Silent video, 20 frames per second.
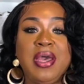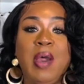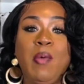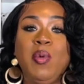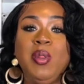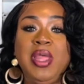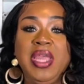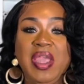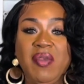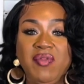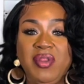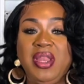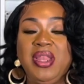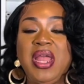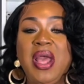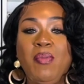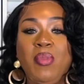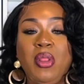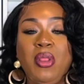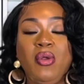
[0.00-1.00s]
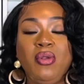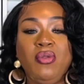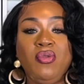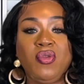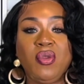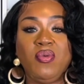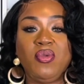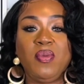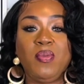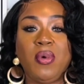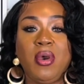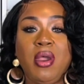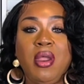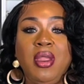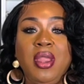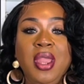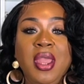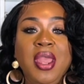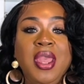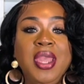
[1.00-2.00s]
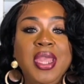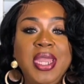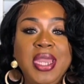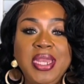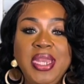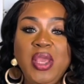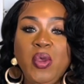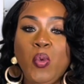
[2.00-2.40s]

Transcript: I will link everything down below in the description bar. Any